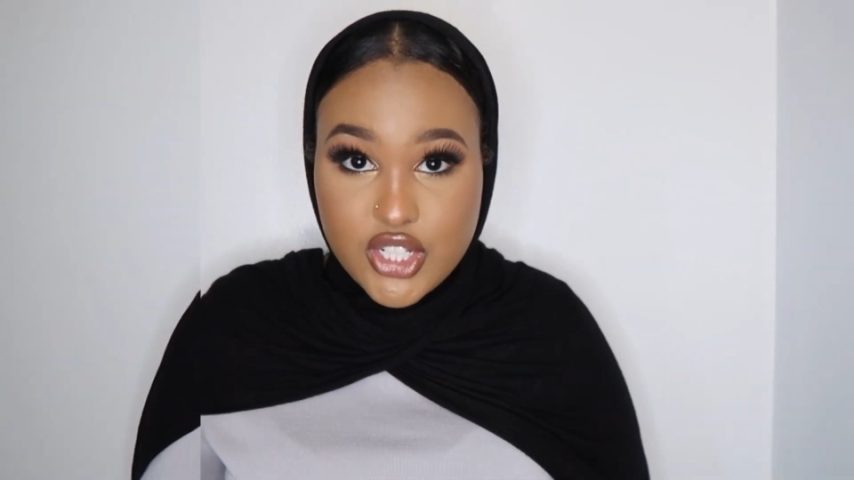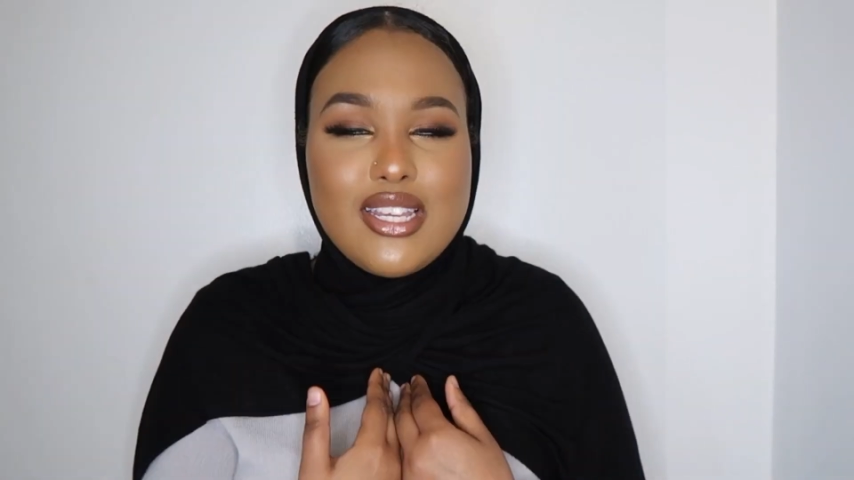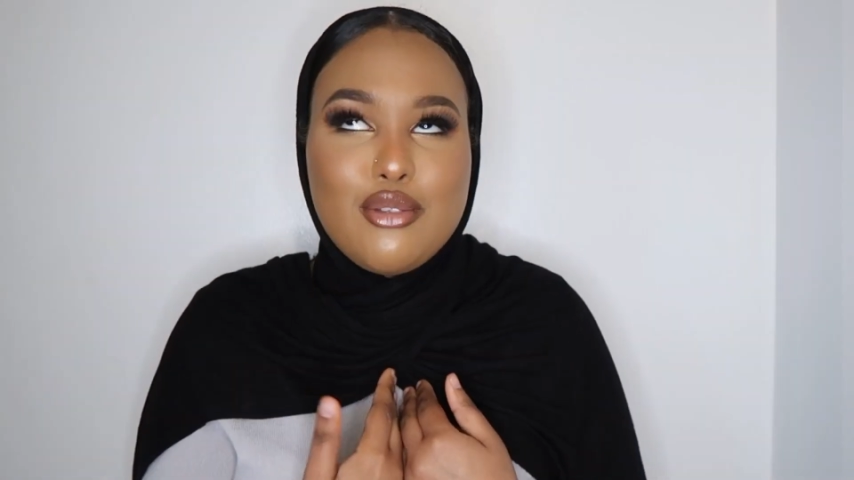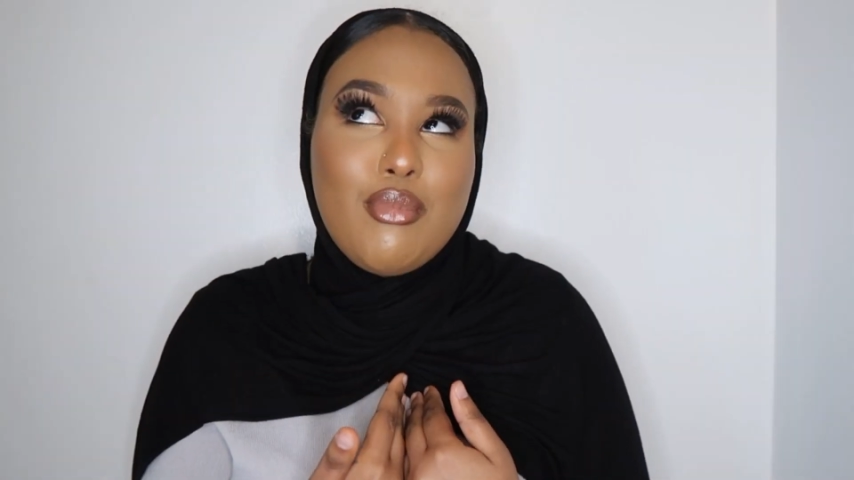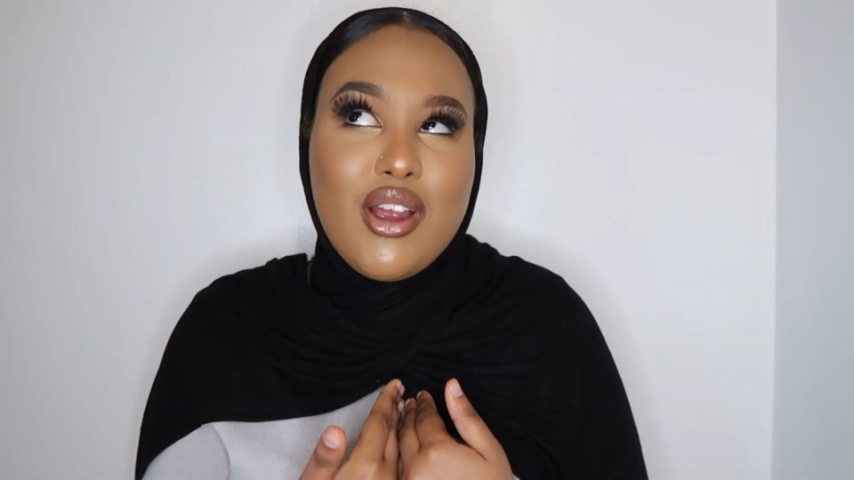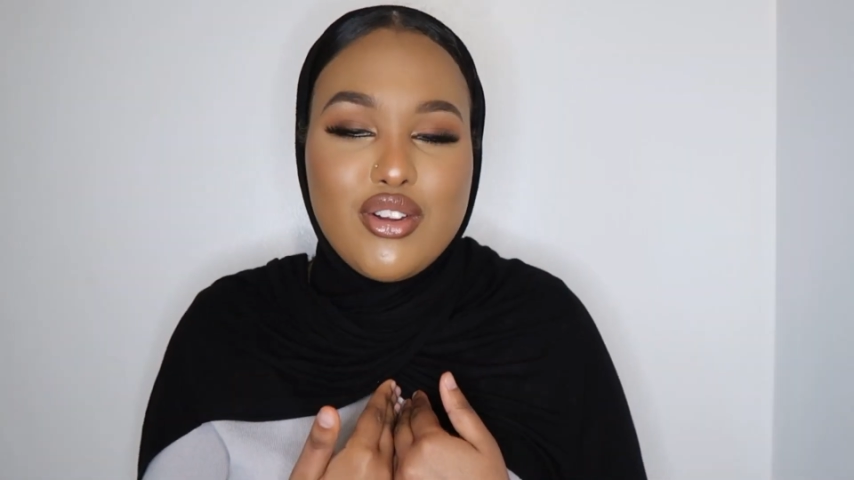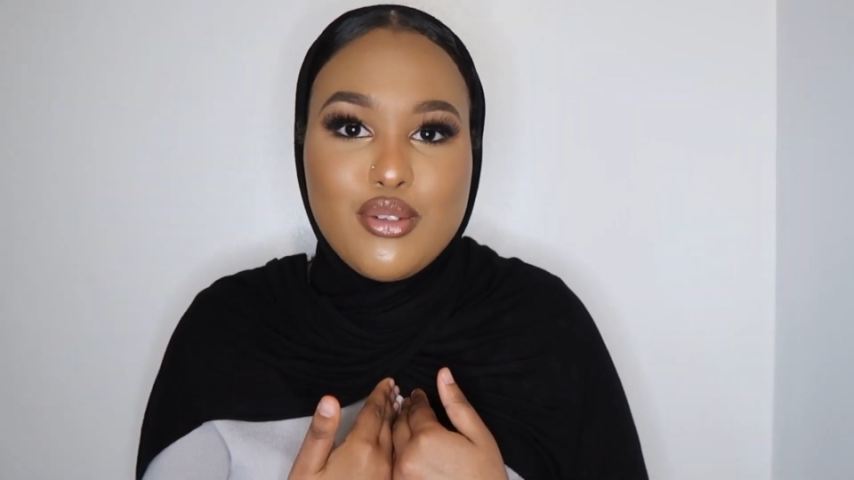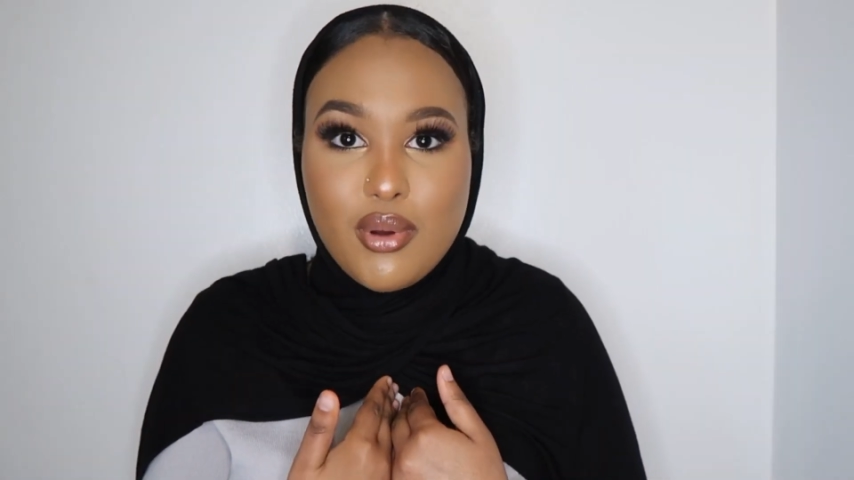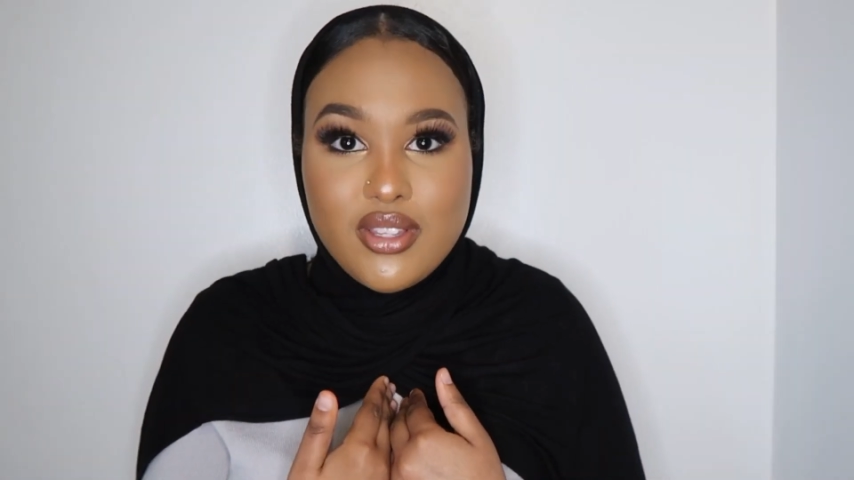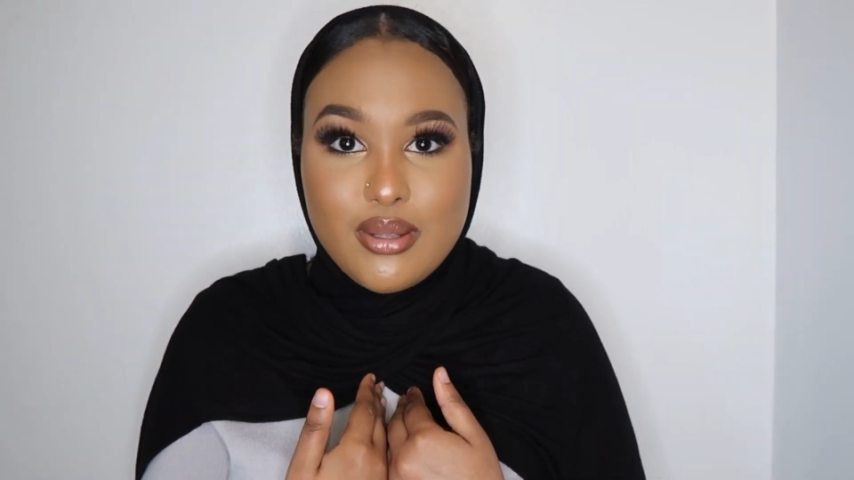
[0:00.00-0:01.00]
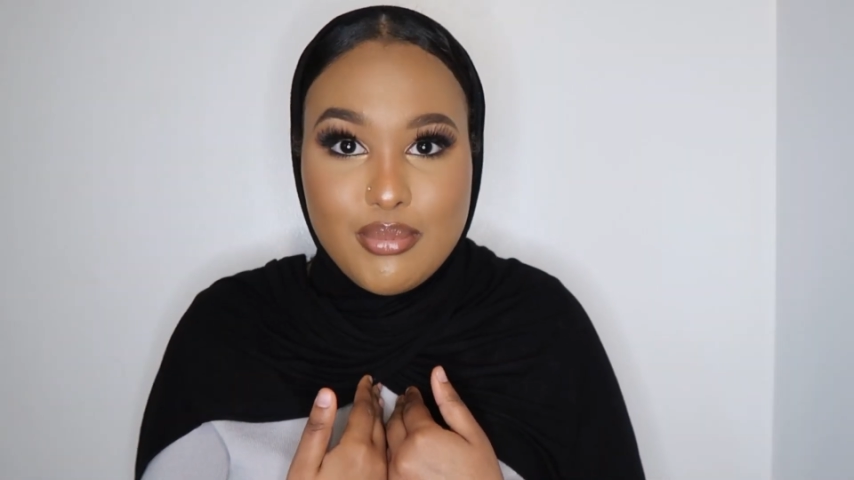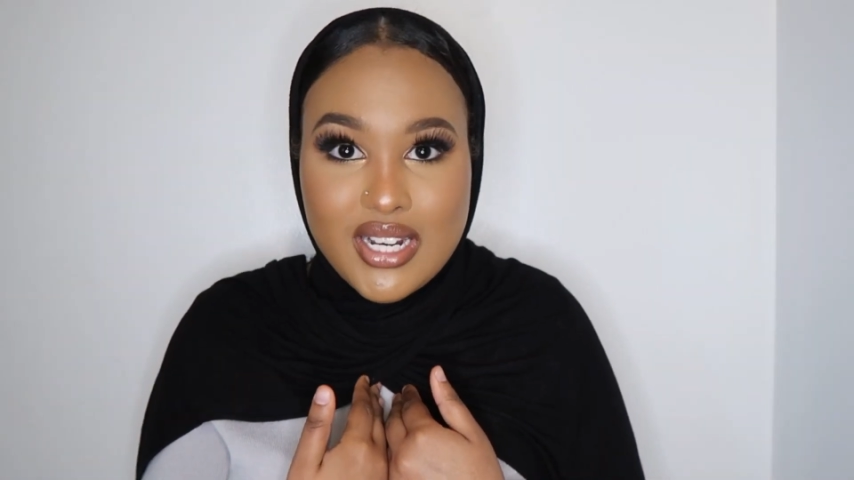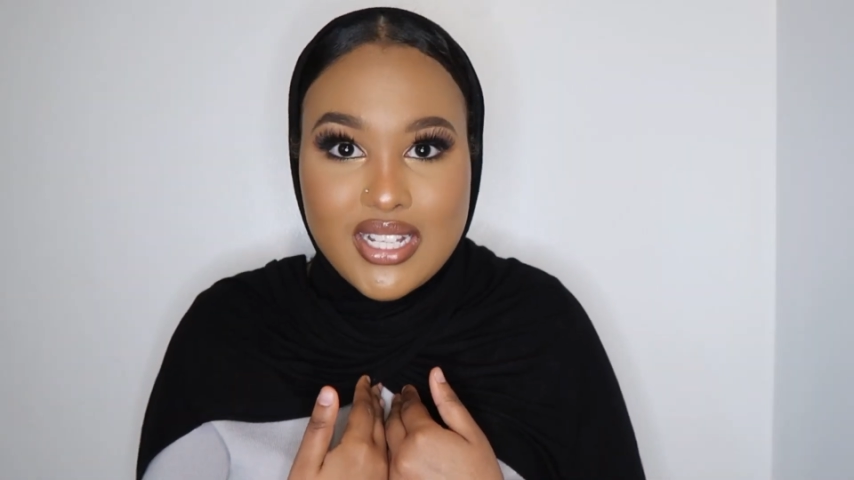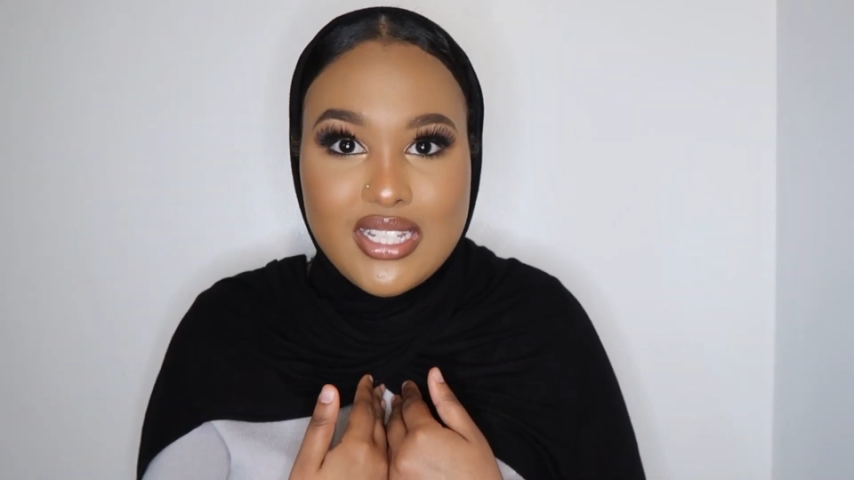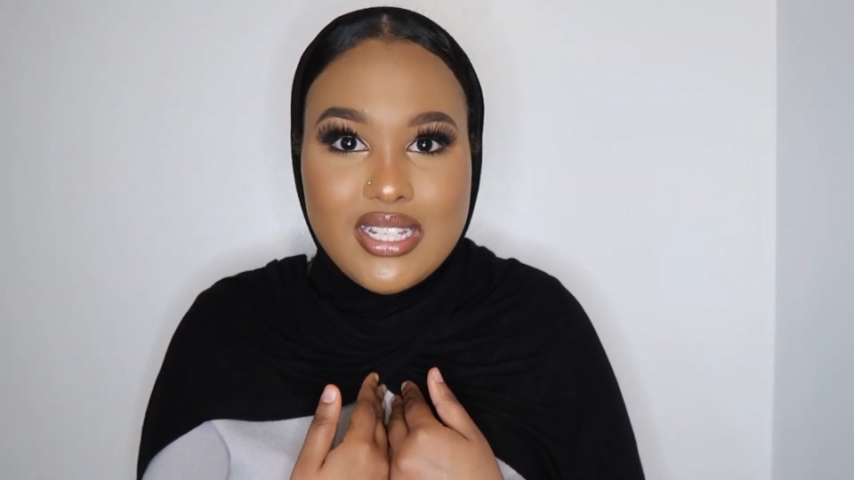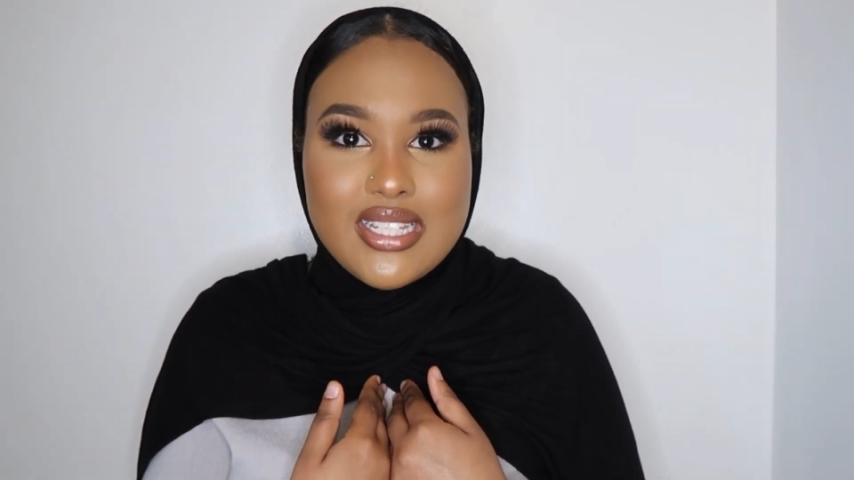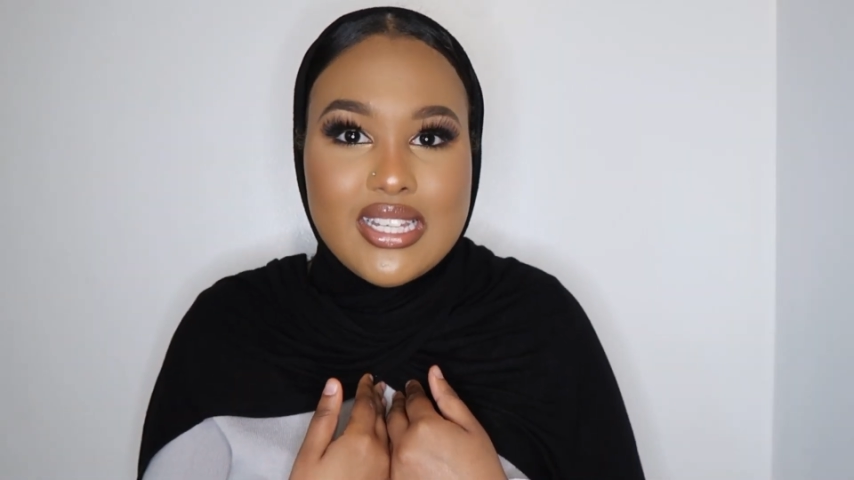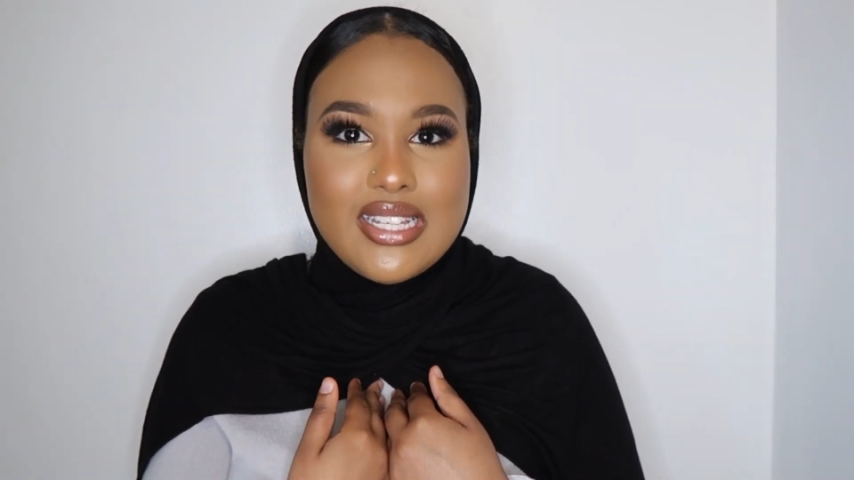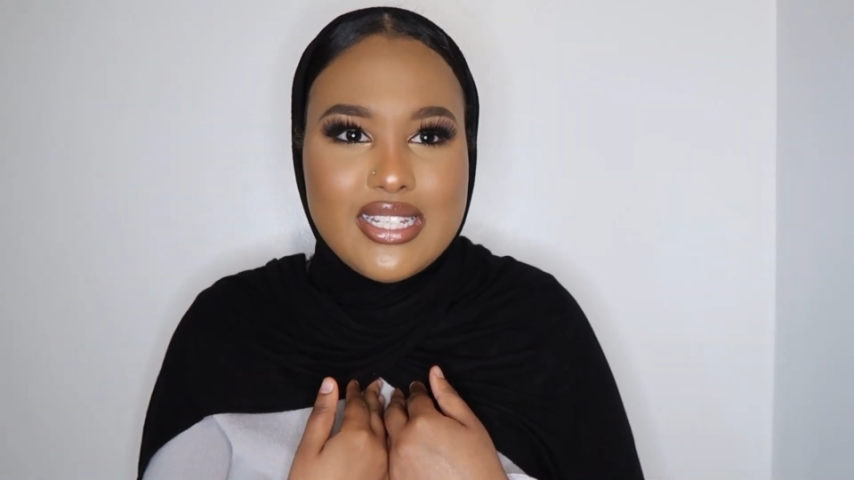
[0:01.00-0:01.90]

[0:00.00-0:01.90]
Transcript: I think it's my responsibility to